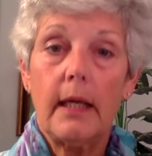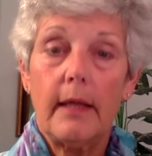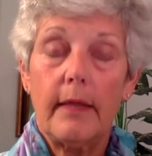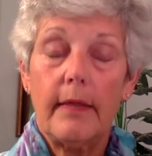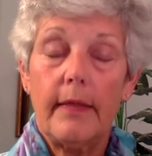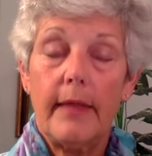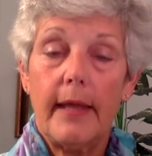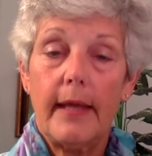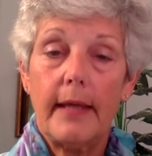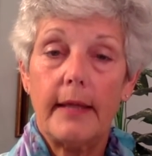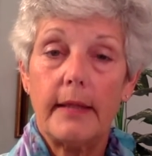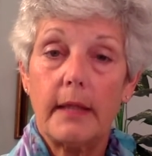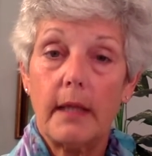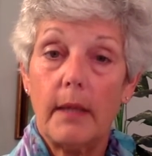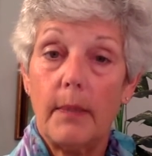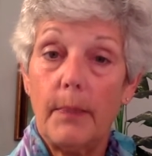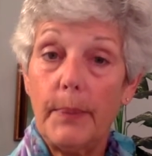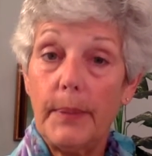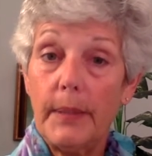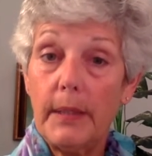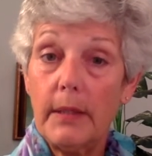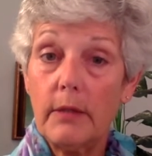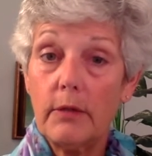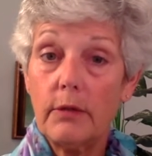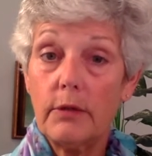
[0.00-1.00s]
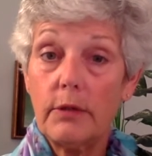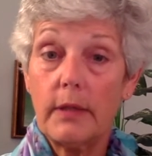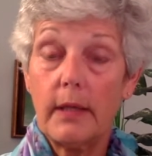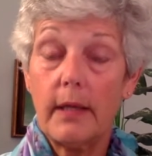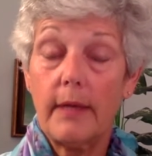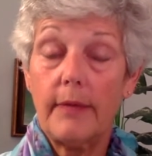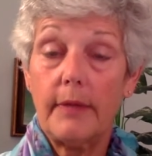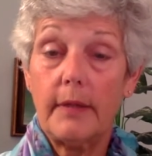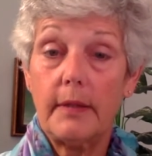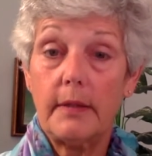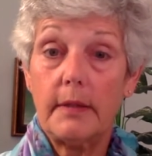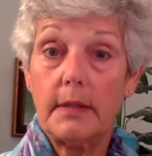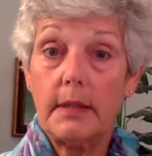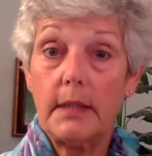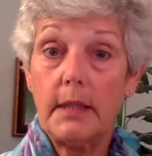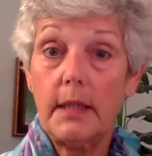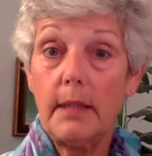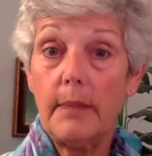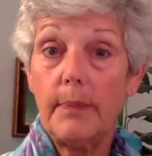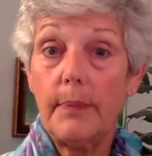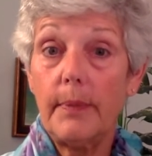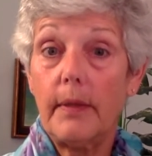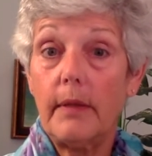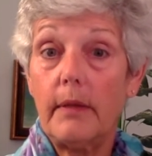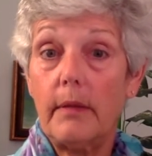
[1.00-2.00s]
that appears at the
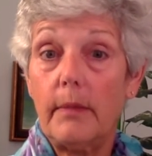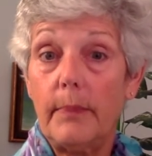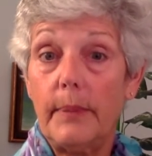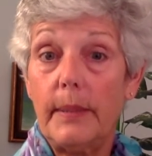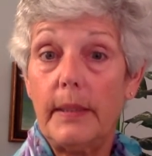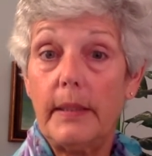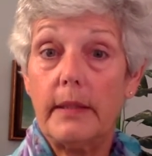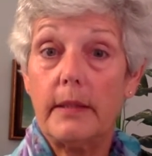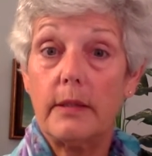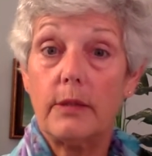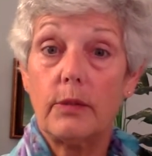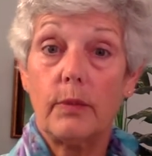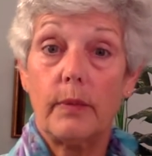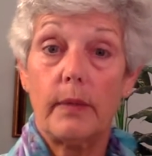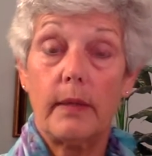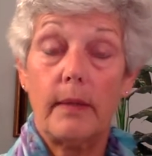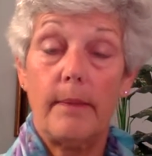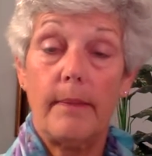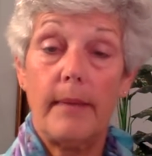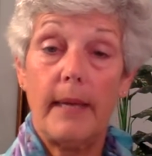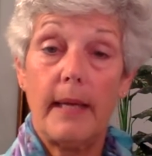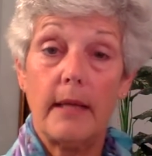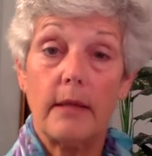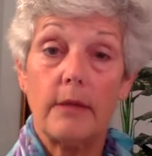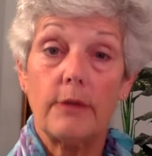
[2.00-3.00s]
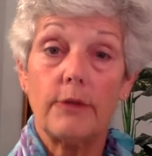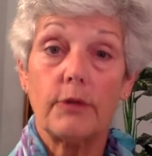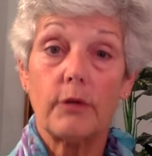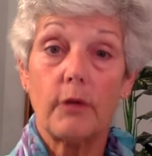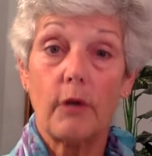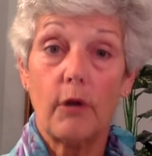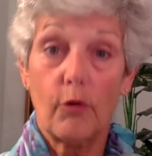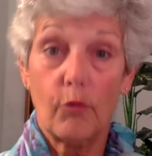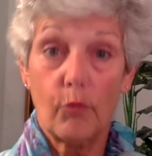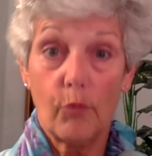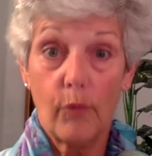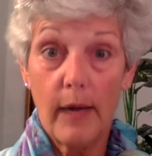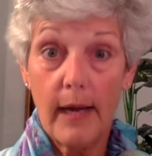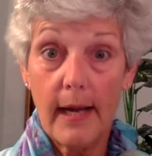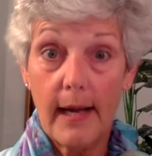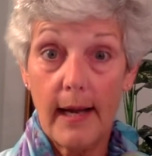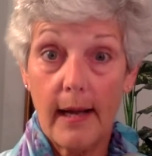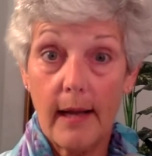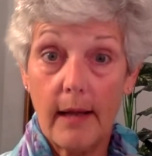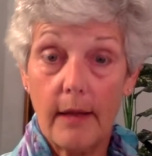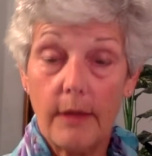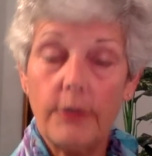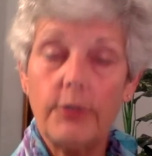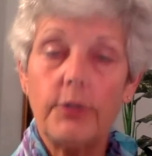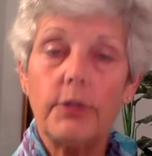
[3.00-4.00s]
tip of the penis when a male's
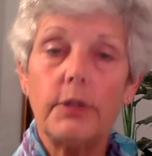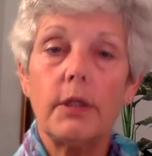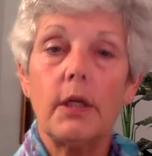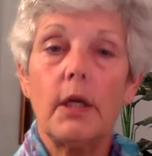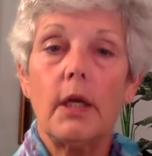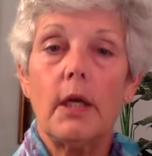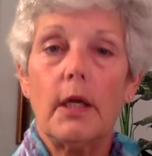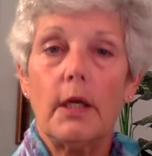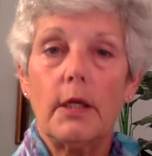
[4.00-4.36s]
aroused